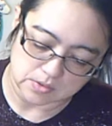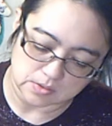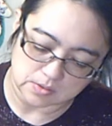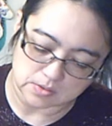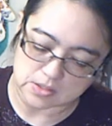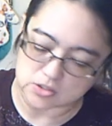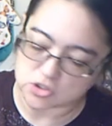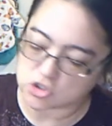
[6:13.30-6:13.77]

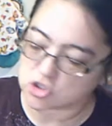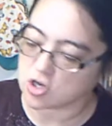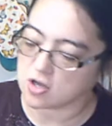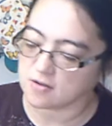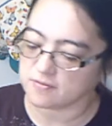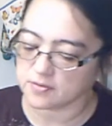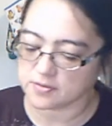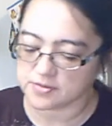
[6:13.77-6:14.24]
the
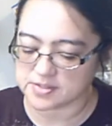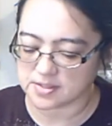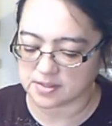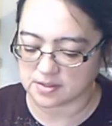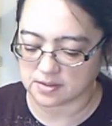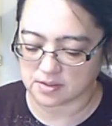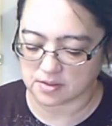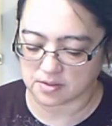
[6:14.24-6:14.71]
chaffles
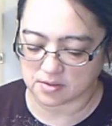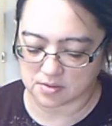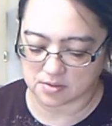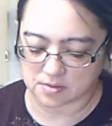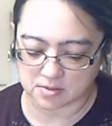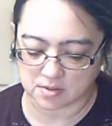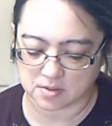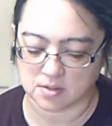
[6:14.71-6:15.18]
in there,
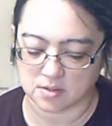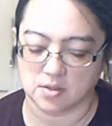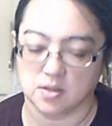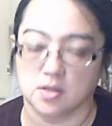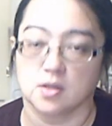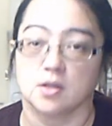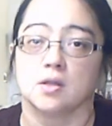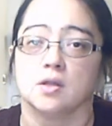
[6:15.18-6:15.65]

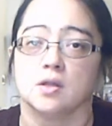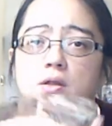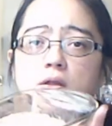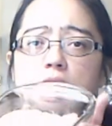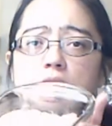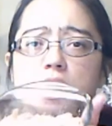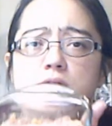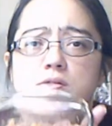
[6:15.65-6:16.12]

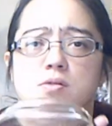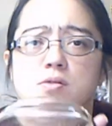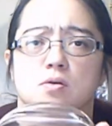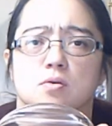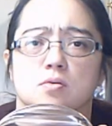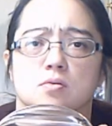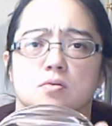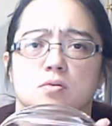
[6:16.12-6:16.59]

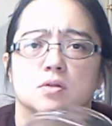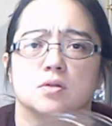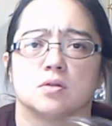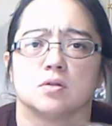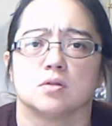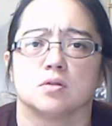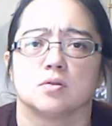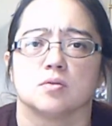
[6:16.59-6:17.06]
so
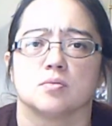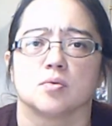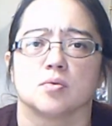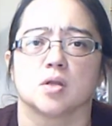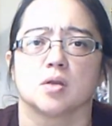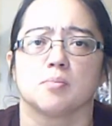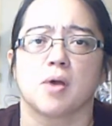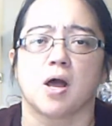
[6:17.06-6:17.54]
we're
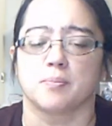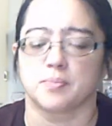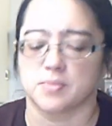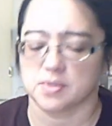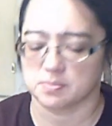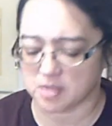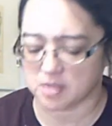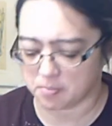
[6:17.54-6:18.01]
gonna pop
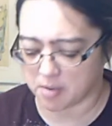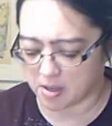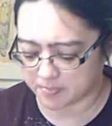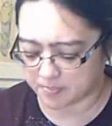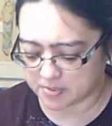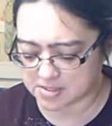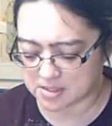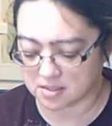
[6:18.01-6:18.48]
them. I'm gonna pop
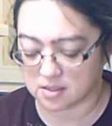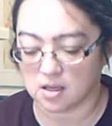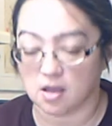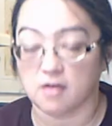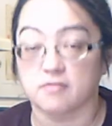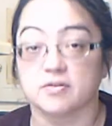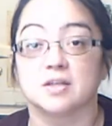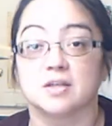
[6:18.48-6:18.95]
this in the
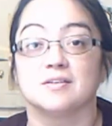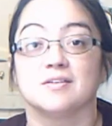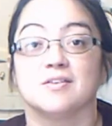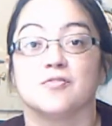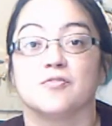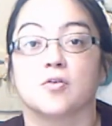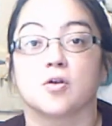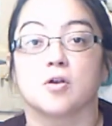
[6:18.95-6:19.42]
oven
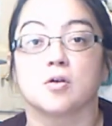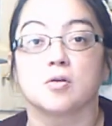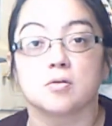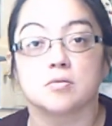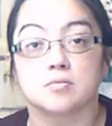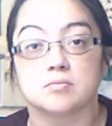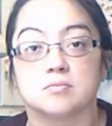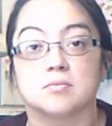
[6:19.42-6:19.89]
for
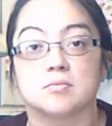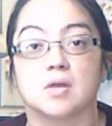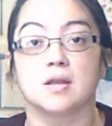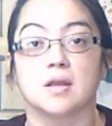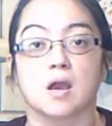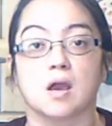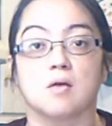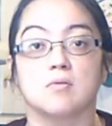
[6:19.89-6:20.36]
1
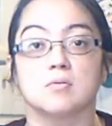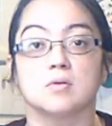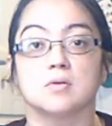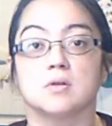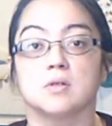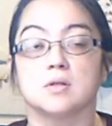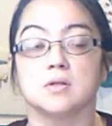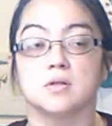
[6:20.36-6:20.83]
hour
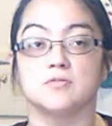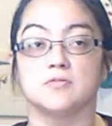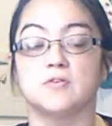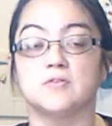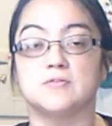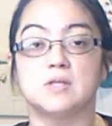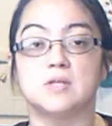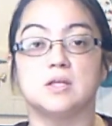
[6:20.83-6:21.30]
and
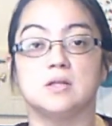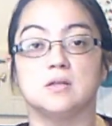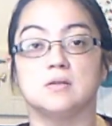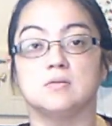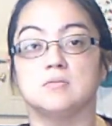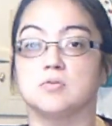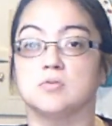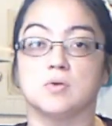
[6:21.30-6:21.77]
15
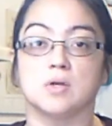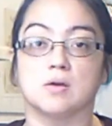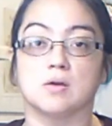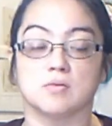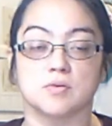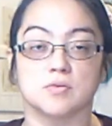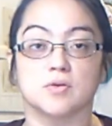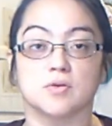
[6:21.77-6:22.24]
to 1 hour
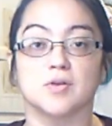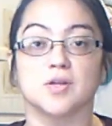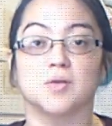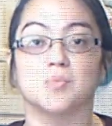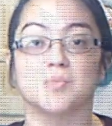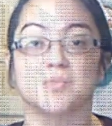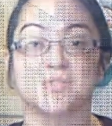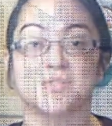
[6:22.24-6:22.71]
and 30, and we'll